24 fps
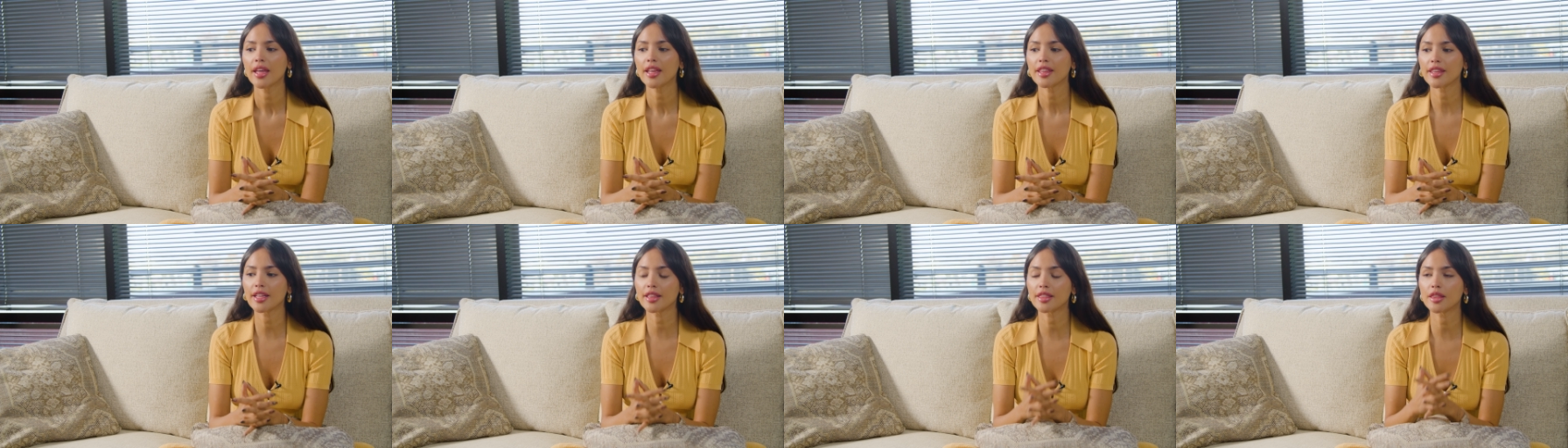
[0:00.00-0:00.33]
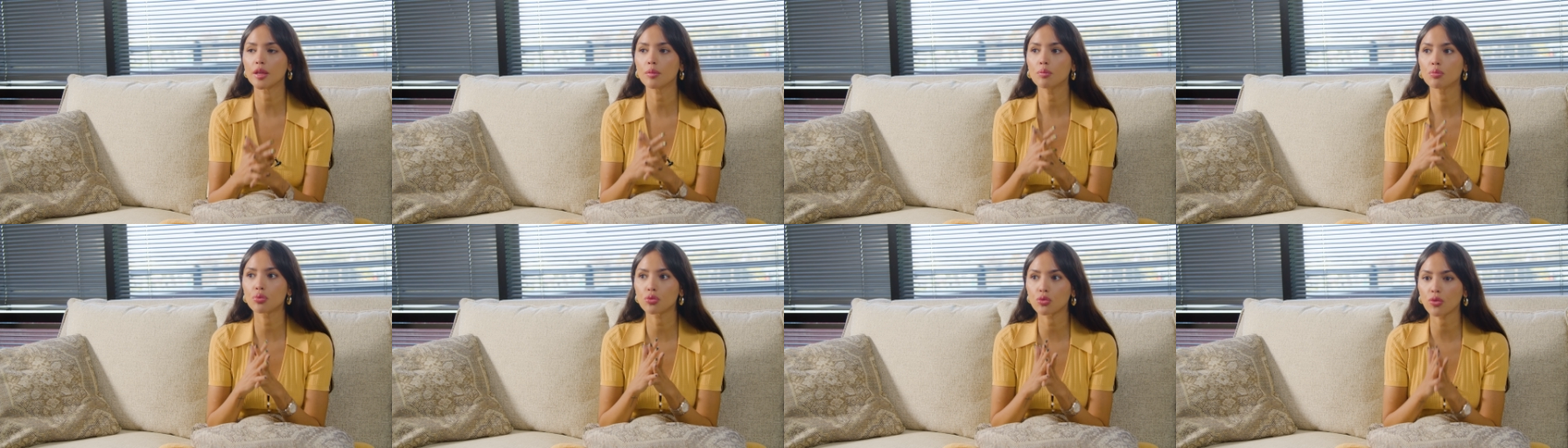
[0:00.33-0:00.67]
that
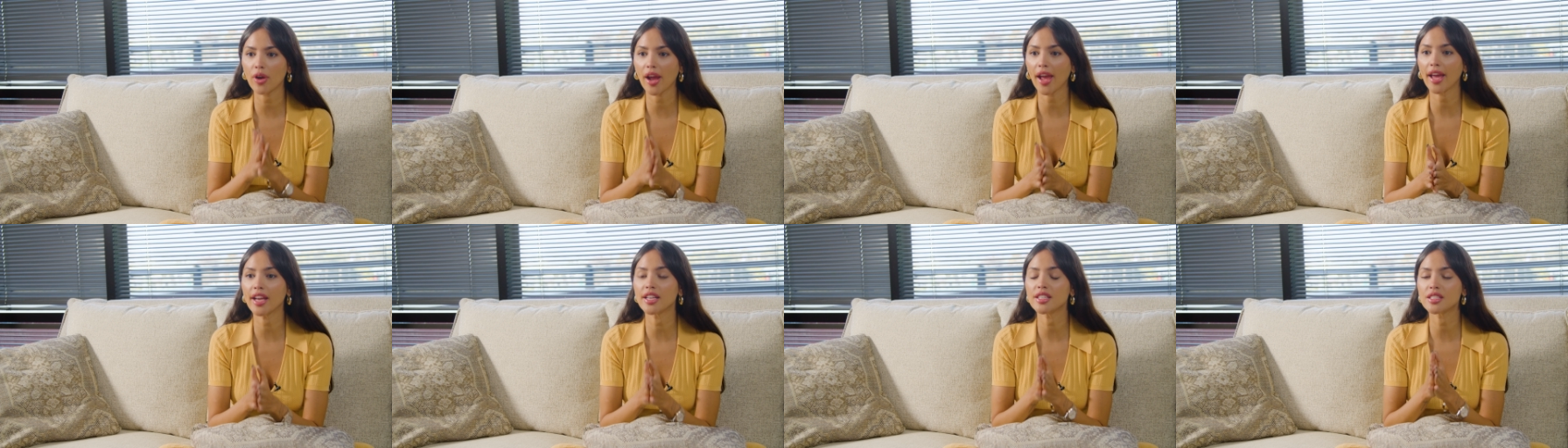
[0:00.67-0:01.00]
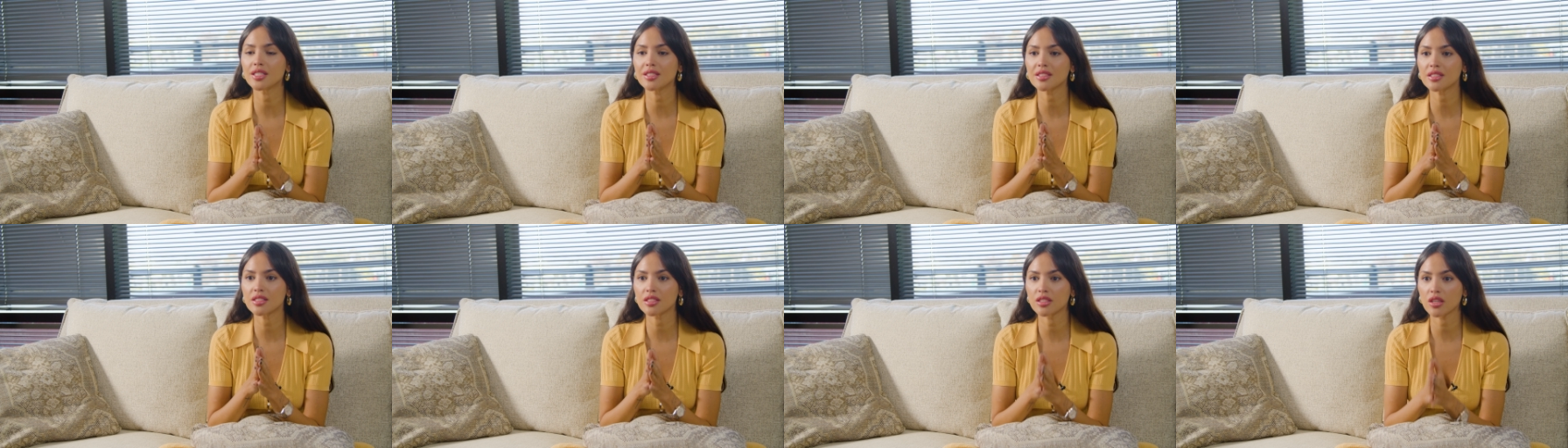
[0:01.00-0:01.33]
the brain
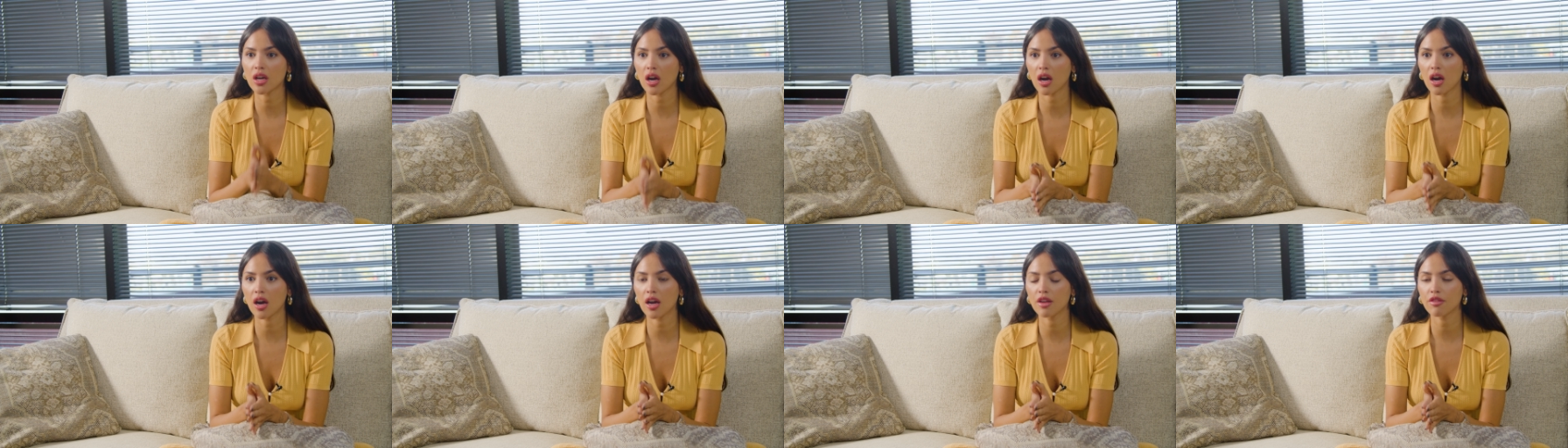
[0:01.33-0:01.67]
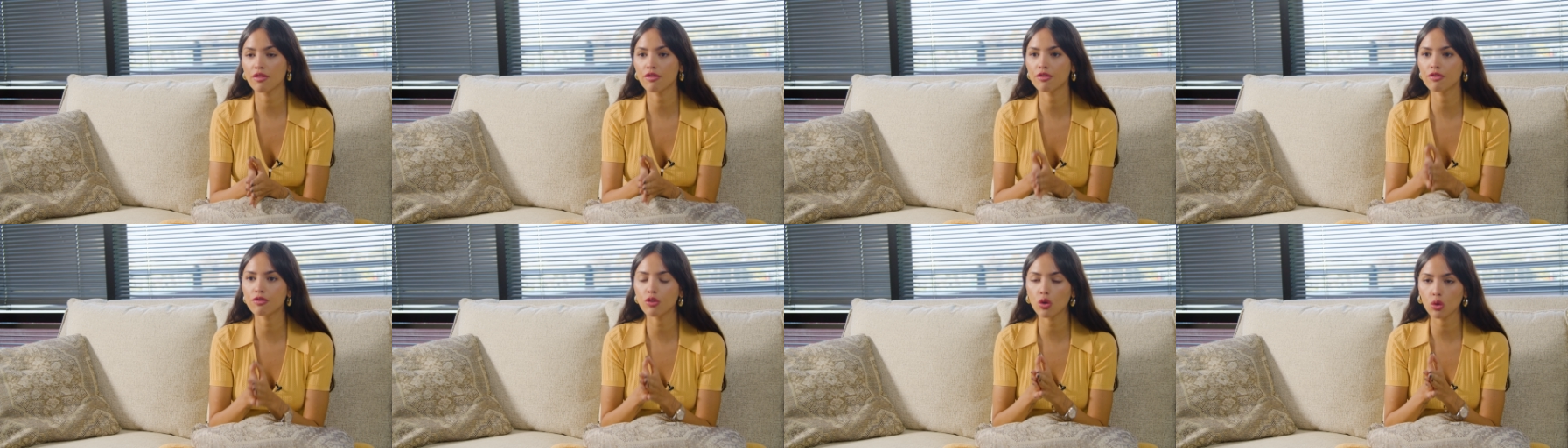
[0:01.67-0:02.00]
does not
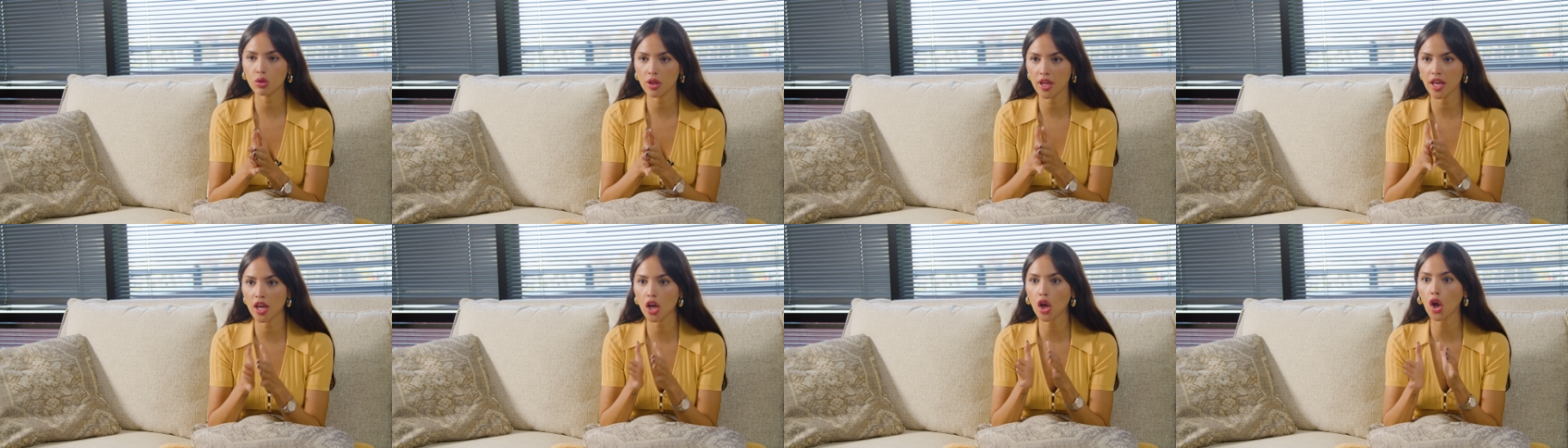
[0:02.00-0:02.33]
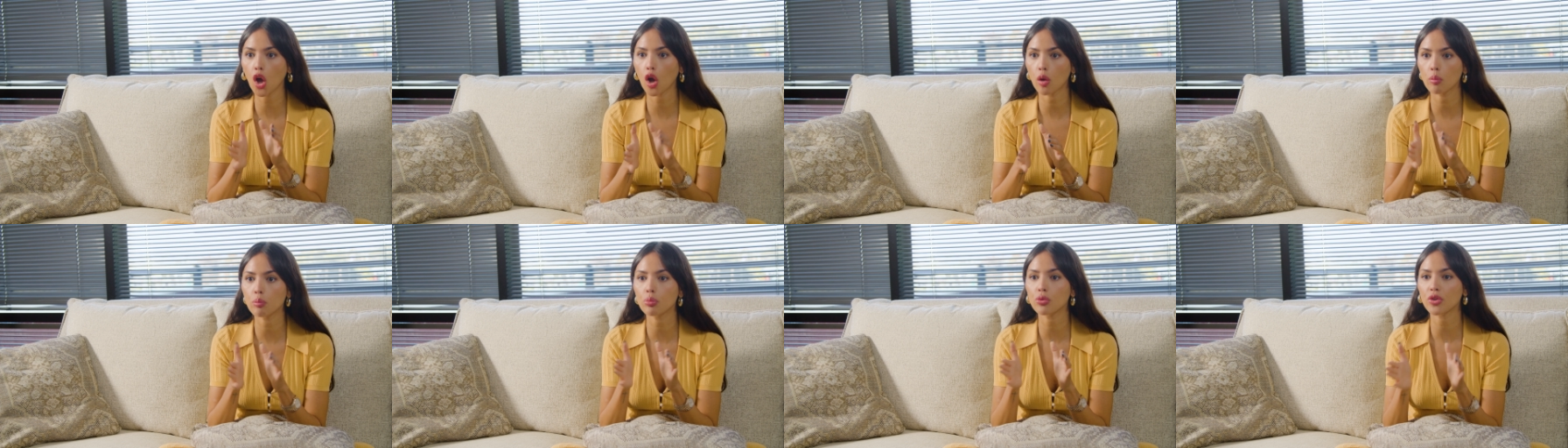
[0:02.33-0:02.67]
fully
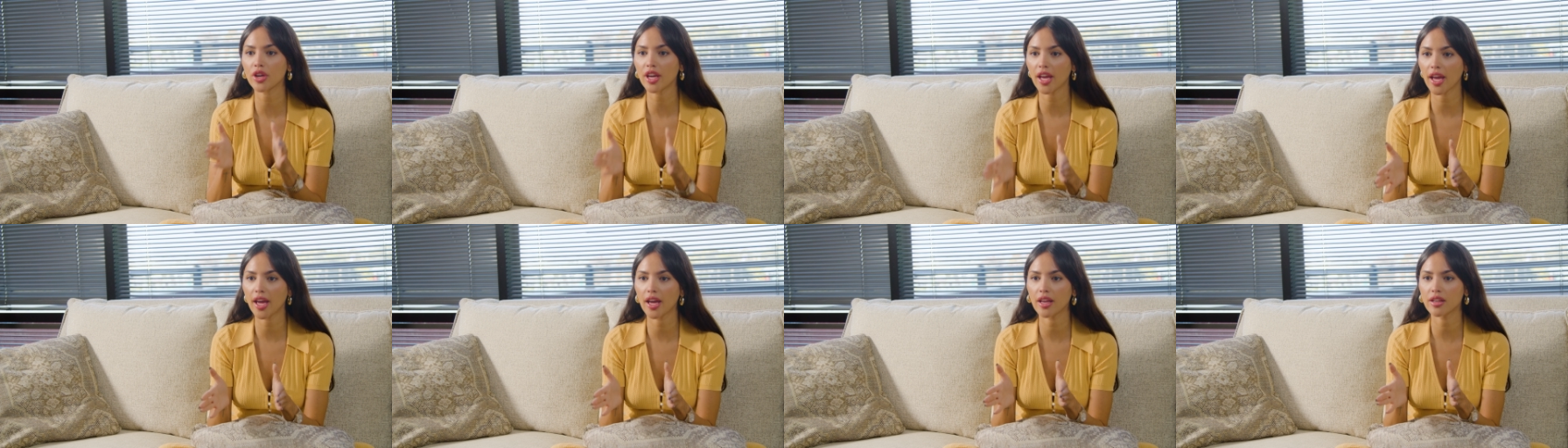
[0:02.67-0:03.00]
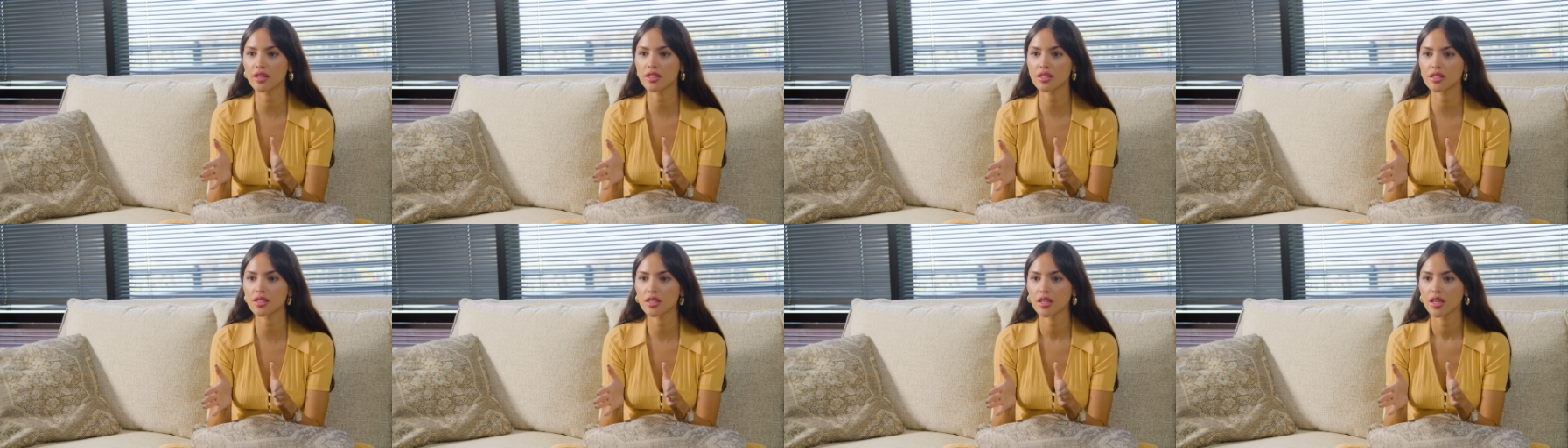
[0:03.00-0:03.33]

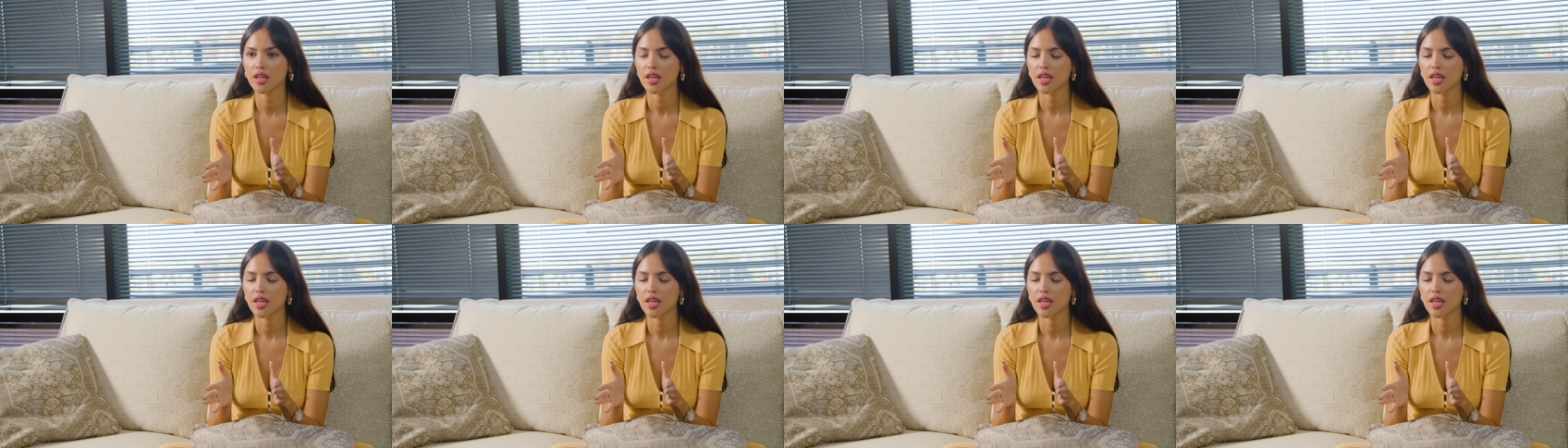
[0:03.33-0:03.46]
comprehend